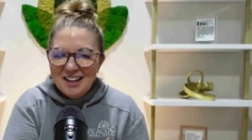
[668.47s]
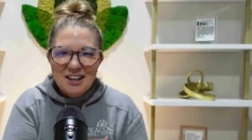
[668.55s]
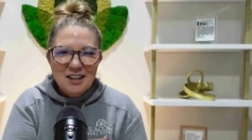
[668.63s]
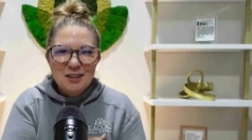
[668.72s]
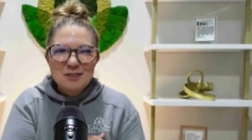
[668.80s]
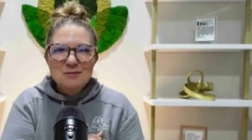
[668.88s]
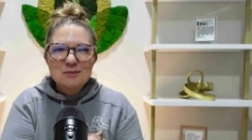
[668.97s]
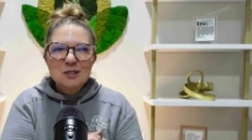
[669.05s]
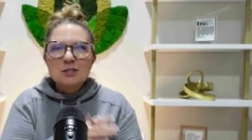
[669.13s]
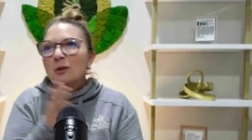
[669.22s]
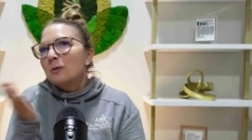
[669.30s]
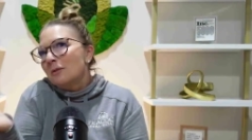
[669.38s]
um,
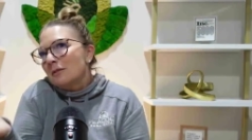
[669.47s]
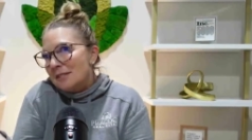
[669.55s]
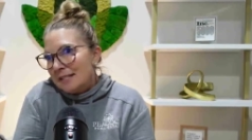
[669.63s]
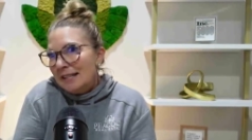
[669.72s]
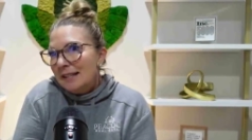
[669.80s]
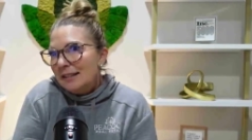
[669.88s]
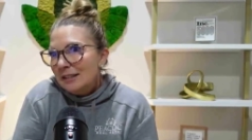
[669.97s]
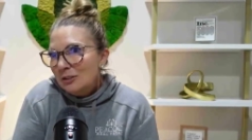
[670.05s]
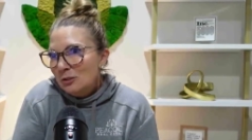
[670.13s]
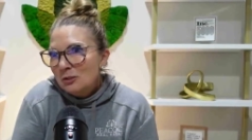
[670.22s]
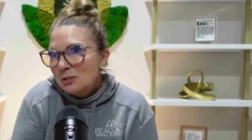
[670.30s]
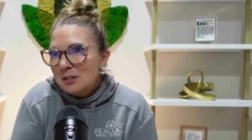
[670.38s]
so see,
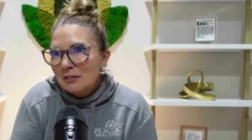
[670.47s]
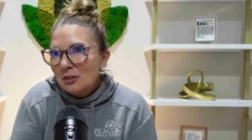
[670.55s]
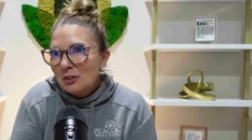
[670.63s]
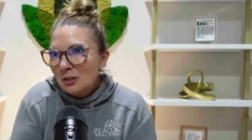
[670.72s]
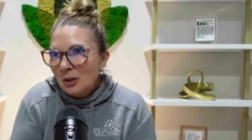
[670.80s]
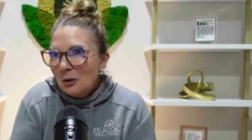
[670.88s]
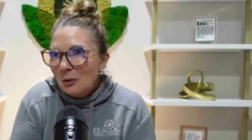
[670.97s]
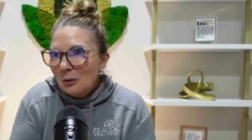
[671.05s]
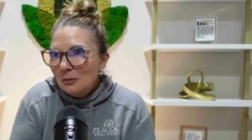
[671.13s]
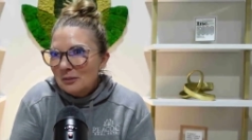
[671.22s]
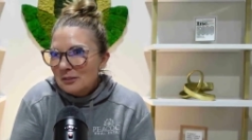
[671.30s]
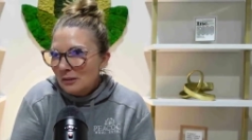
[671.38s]
you just never
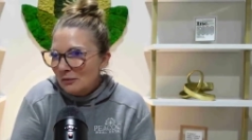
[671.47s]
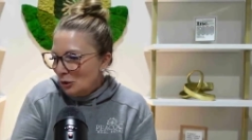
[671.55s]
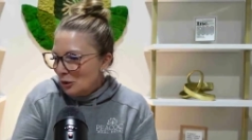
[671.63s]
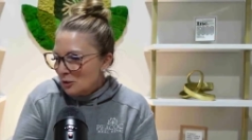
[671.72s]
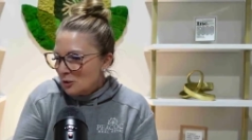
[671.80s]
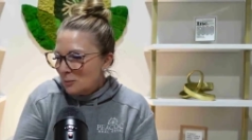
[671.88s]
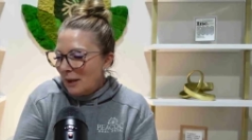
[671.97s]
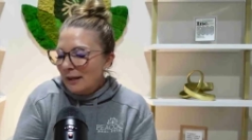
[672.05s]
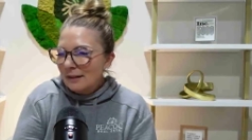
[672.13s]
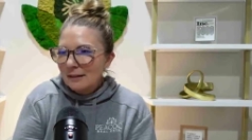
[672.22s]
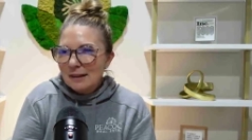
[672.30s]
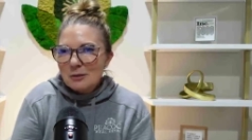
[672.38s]
know. Yeah. If you're going to
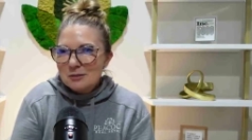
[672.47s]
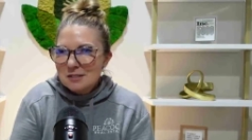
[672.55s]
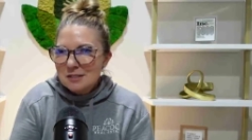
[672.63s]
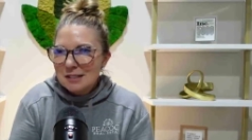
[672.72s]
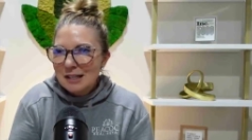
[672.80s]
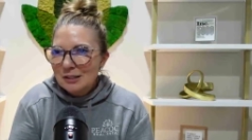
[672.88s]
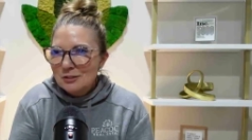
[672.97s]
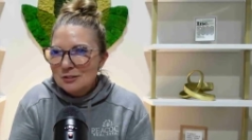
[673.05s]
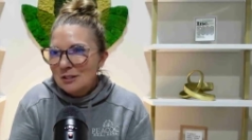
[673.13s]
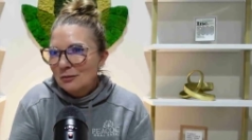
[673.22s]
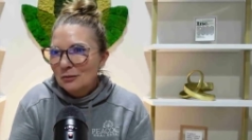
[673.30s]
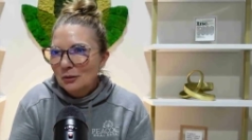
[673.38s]
spend thousands of
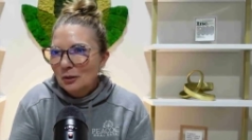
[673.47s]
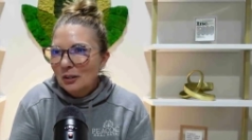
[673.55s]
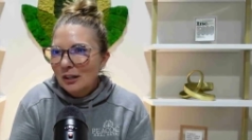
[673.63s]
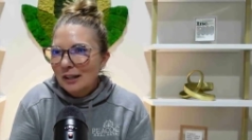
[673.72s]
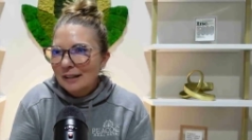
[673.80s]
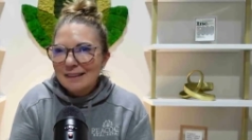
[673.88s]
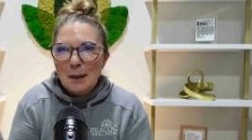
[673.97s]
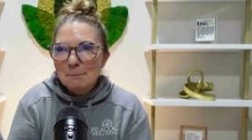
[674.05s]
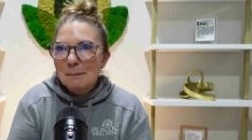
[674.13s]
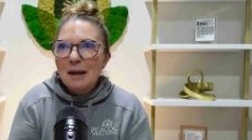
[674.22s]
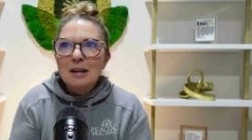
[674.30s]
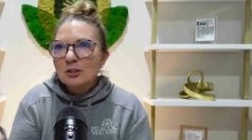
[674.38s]
dollars on flooring,
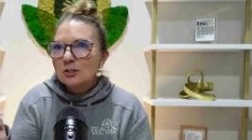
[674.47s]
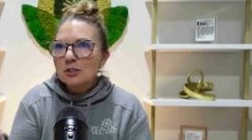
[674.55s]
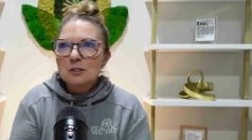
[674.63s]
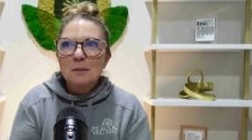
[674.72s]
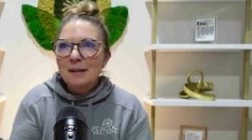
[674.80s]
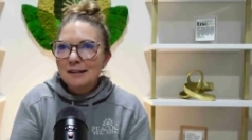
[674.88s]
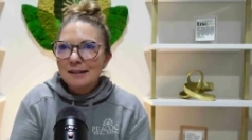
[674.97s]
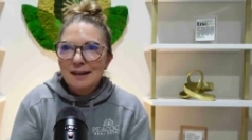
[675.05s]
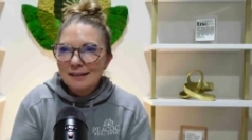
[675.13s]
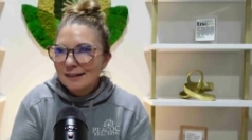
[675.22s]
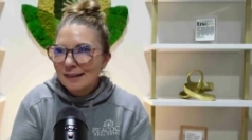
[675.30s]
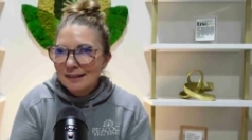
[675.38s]
that buyer just might
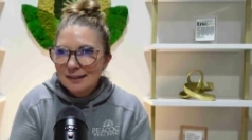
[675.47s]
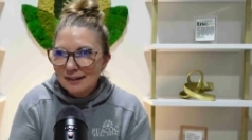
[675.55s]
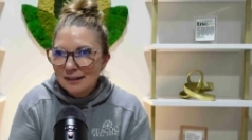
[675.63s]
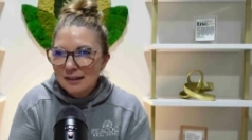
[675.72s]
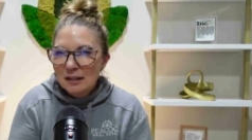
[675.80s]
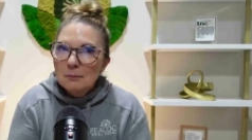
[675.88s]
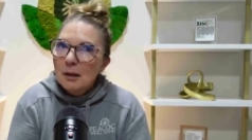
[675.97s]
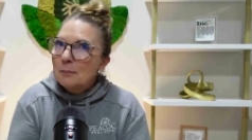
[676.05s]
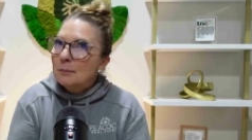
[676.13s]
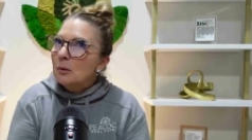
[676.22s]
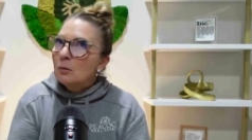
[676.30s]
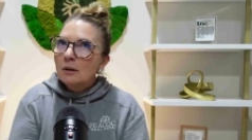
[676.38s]
not like it, and it mm-hmm.
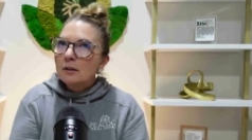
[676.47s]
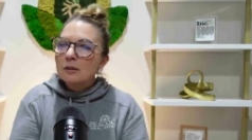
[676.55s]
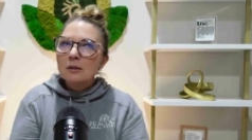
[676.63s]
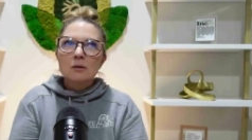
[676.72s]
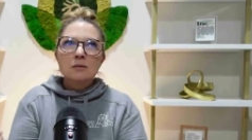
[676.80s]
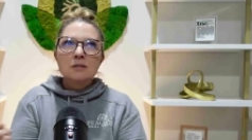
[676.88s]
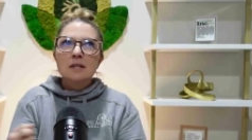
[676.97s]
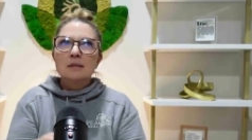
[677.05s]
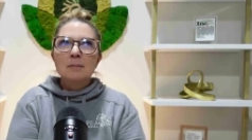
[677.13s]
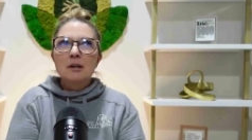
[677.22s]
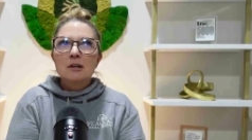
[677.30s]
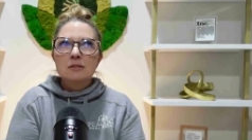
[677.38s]
might be one of those that the
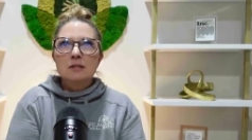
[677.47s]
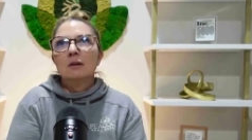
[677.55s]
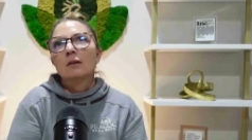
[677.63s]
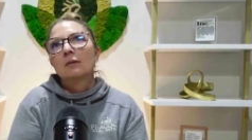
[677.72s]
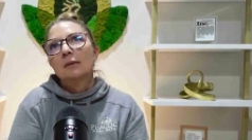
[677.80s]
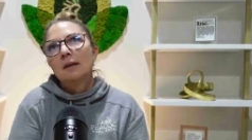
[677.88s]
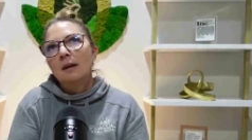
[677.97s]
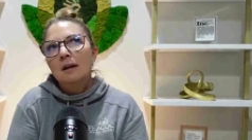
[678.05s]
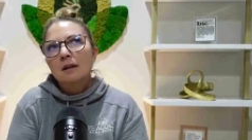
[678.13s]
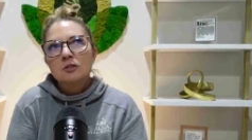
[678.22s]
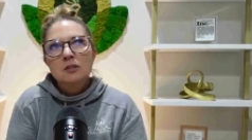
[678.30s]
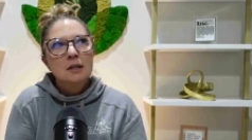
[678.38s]
buyer's like, "Oh my
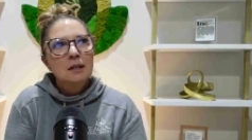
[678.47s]
gosh,